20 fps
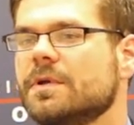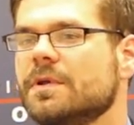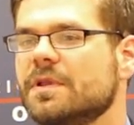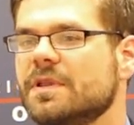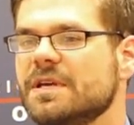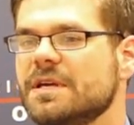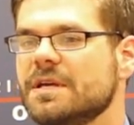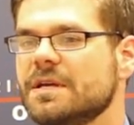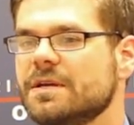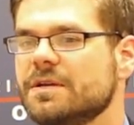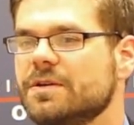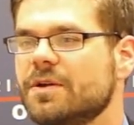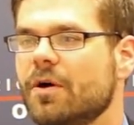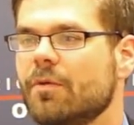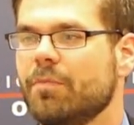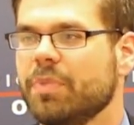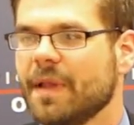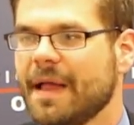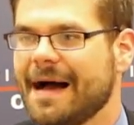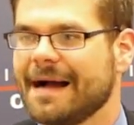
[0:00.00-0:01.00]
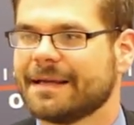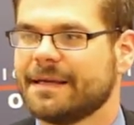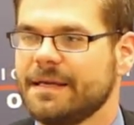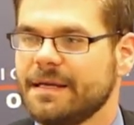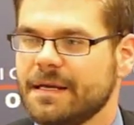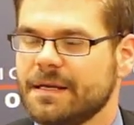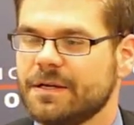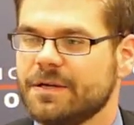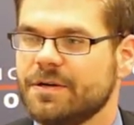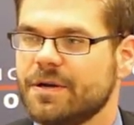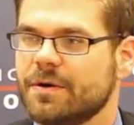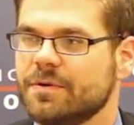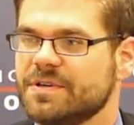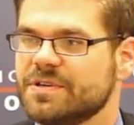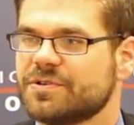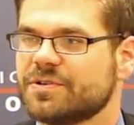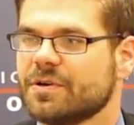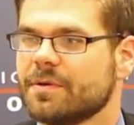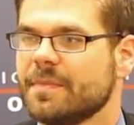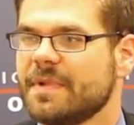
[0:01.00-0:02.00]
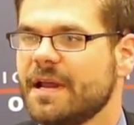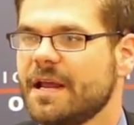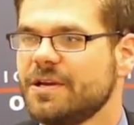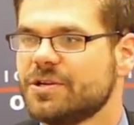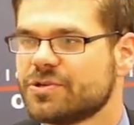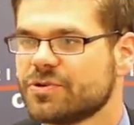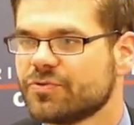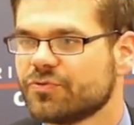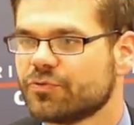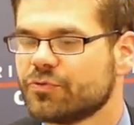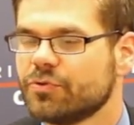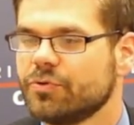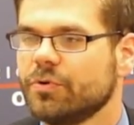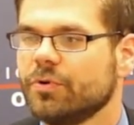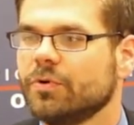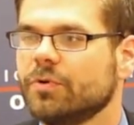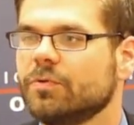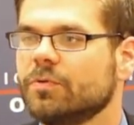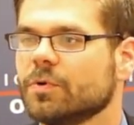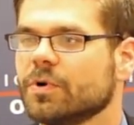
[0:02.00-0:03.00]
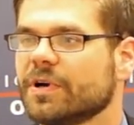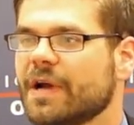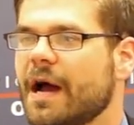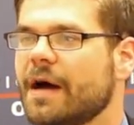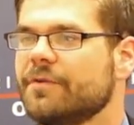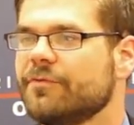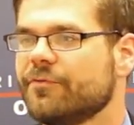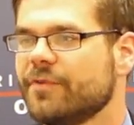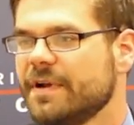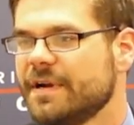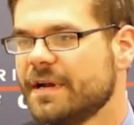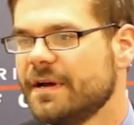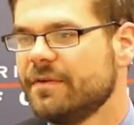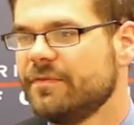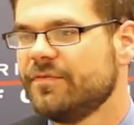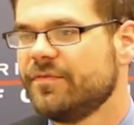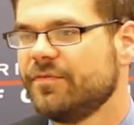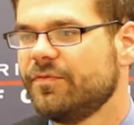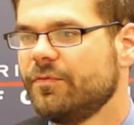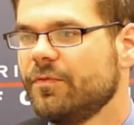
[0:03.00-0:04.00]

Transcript: The no blocking and no discrimination rule were gotten rid of,